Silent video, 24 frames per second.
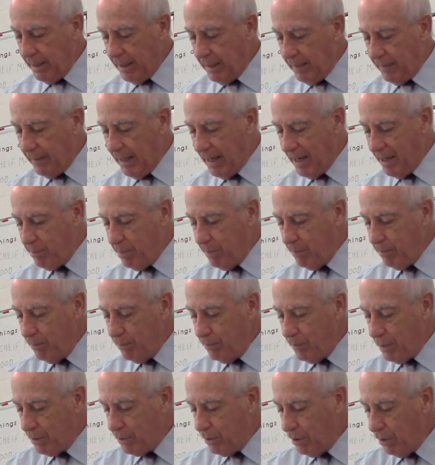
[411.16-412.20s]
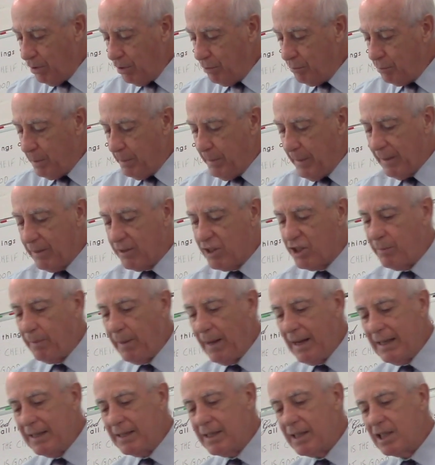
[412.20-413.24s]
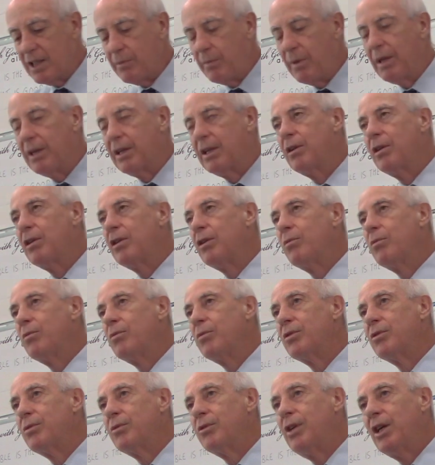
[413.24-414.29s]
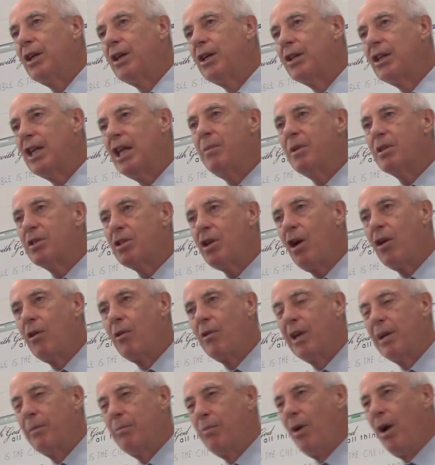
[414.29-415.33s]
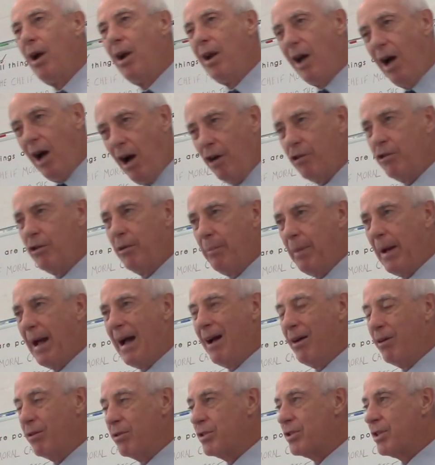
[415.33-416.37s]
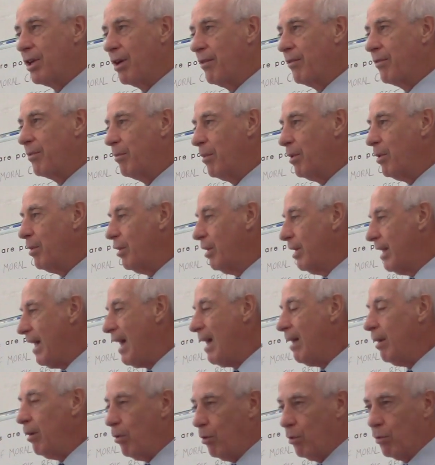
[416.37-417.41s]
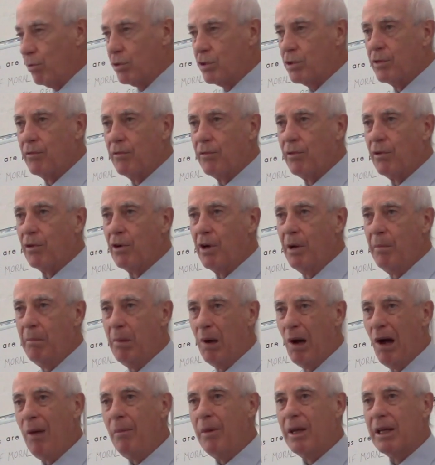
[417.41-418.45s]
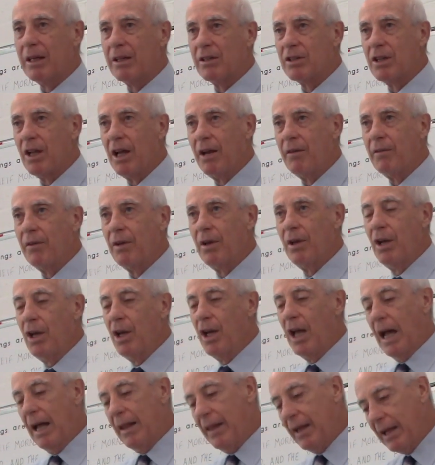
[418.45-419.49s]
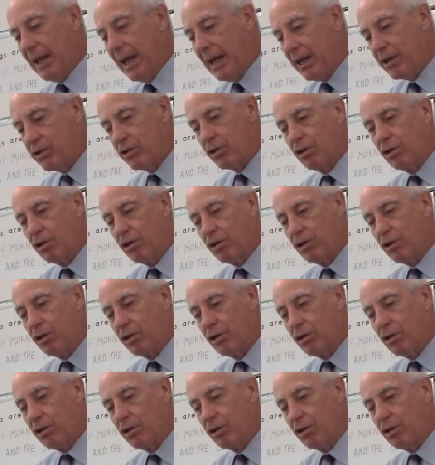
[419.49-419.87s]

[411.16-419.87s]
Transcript: they returned and prepared spices, but Nicodemus already brought 100 pounds of myrrh and aloes for embalming and stuff, and the ladies are